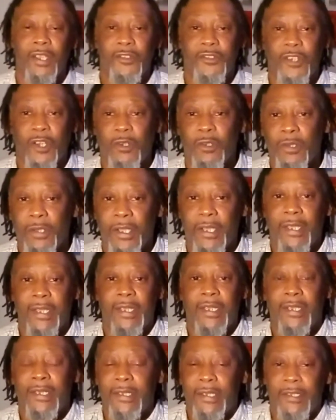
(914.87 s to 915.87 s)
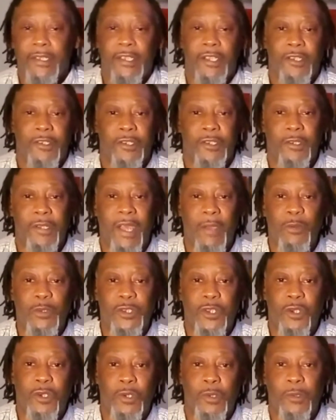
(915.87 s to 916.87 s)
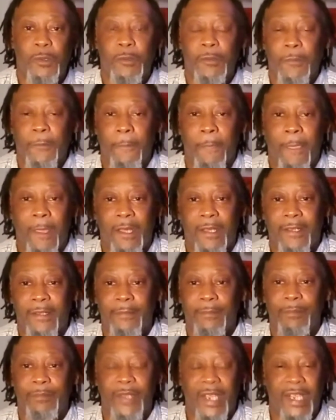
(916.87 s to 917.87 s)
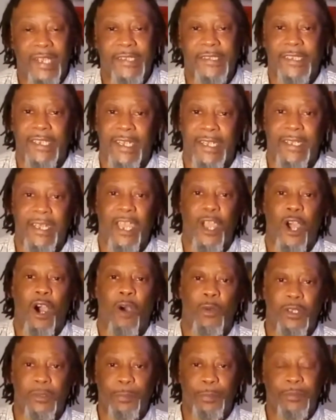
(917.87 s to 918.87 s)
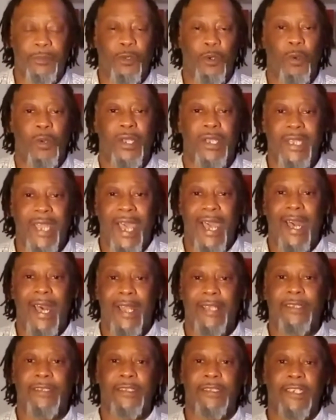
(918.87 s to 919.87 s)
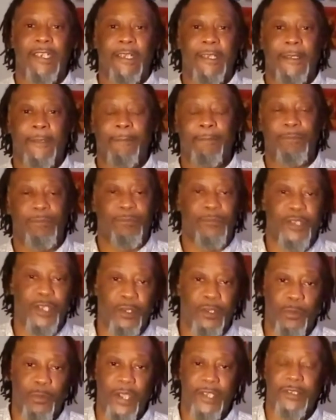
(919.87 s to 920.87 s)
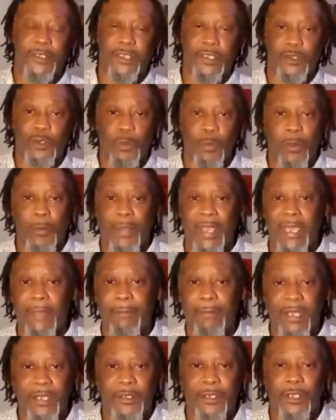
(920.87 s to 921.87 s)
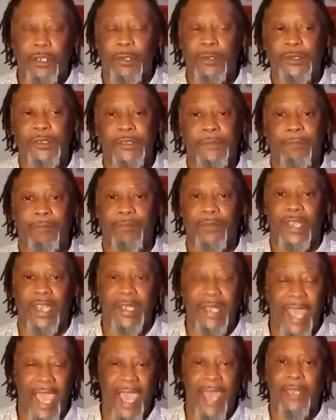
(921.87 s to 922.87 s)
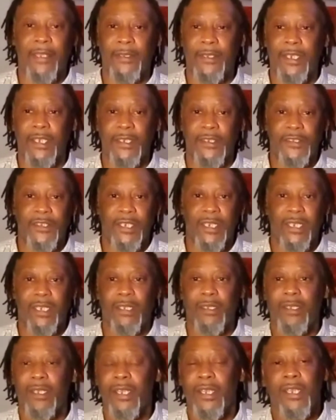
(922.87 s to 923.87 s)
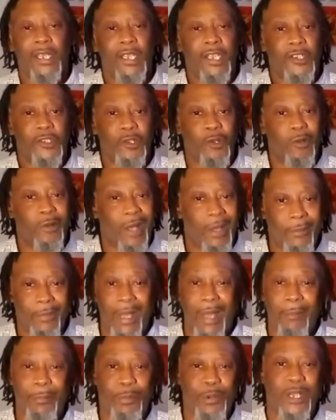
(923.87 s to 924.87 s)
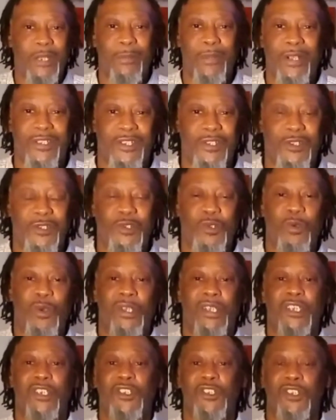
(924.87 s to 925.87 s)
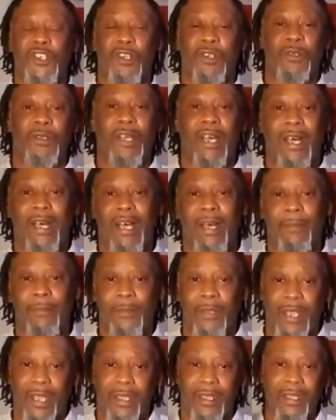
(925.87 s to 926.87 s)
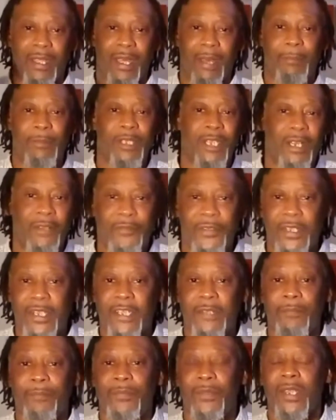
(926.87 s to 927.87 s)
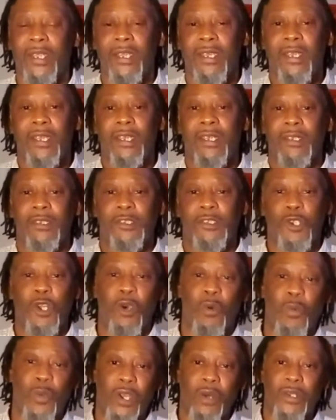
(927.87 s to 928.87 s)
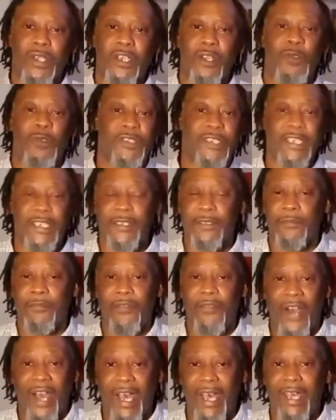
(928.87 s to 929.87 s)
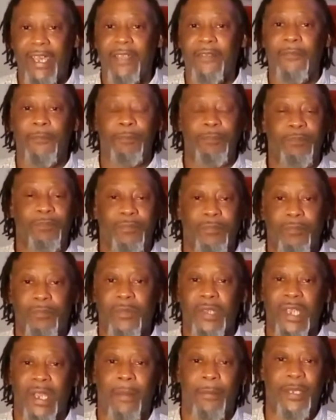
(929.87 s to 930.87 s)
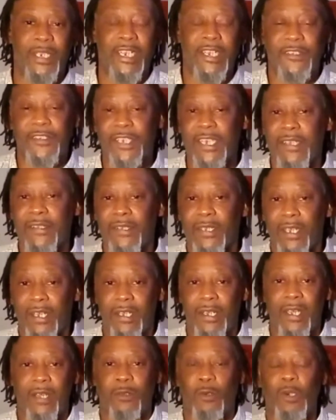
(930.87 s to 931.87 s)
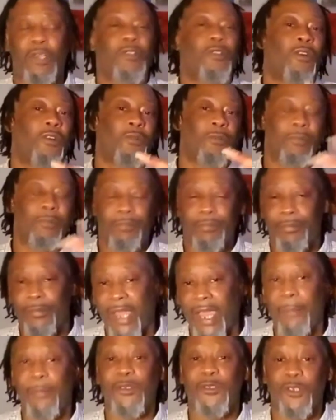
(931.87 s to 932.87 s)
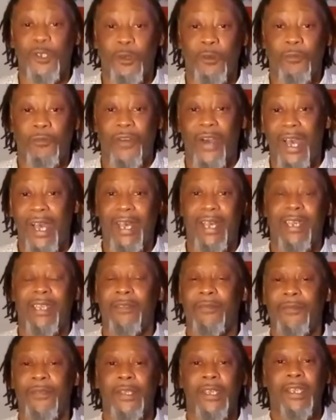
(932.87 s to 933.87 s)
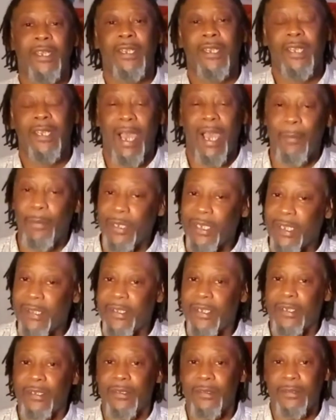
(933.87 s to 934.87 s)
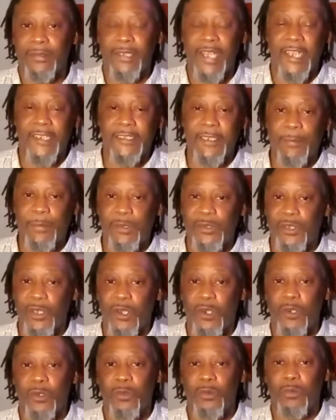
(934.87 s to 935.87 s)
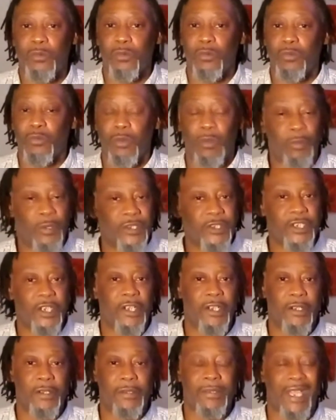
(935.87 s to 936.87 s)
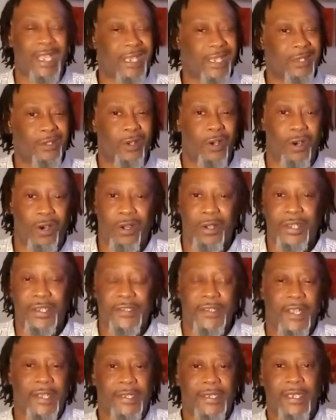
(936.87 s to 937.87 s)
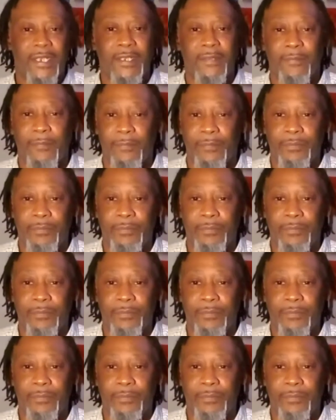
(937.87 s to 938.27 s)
So that was cool. Like I said, they always throwing nods to the rest of the Superman mythos and adding things in. So I'm pretty much enjoying this show. I'm loving it. You know, we only on season 5. I believe season or no, episode 5. I believe the next episode will return like in August, I think.